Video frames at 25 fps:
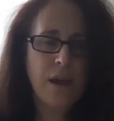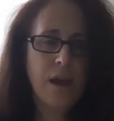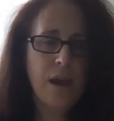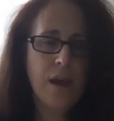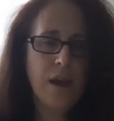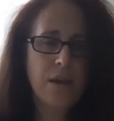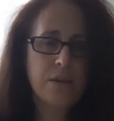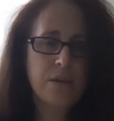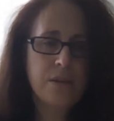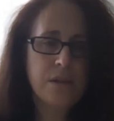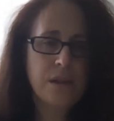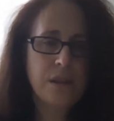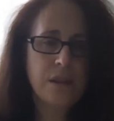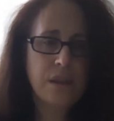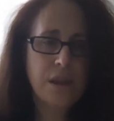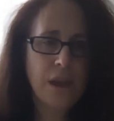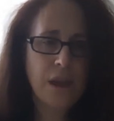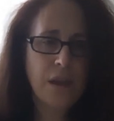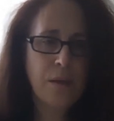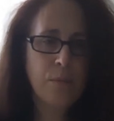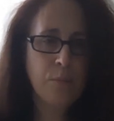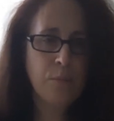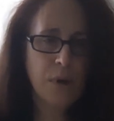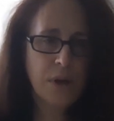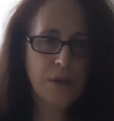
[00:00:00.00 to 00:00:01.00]
And to
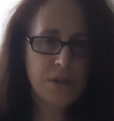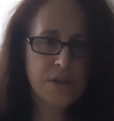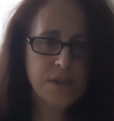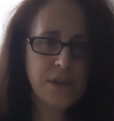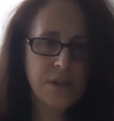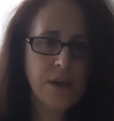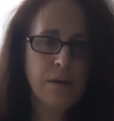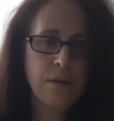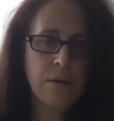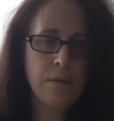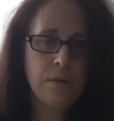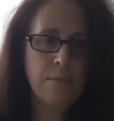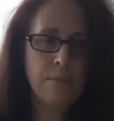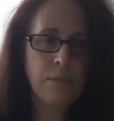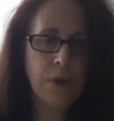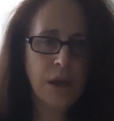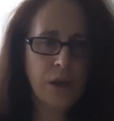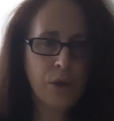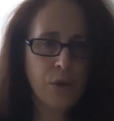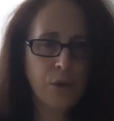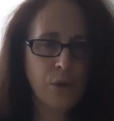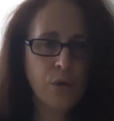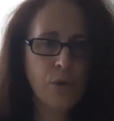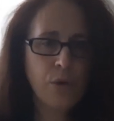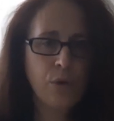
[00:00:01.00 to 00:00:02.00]
thank Martha,
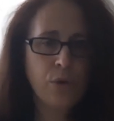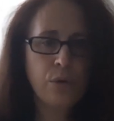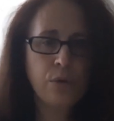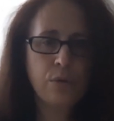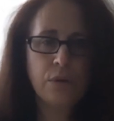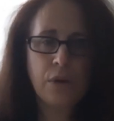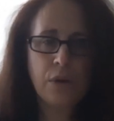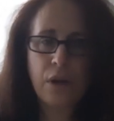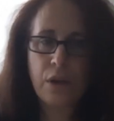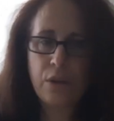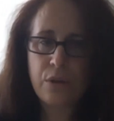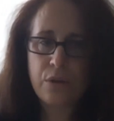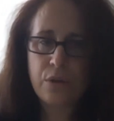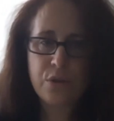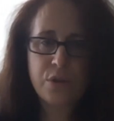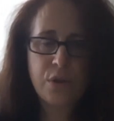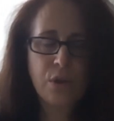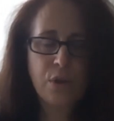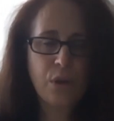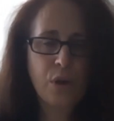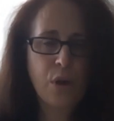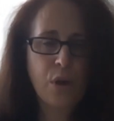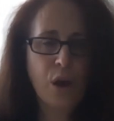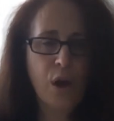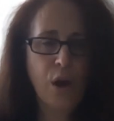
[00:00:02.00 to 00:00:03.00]
Michael, others
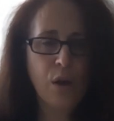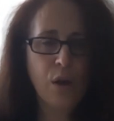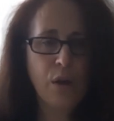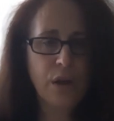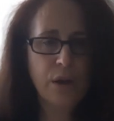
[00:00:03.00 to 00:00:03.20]
on the call.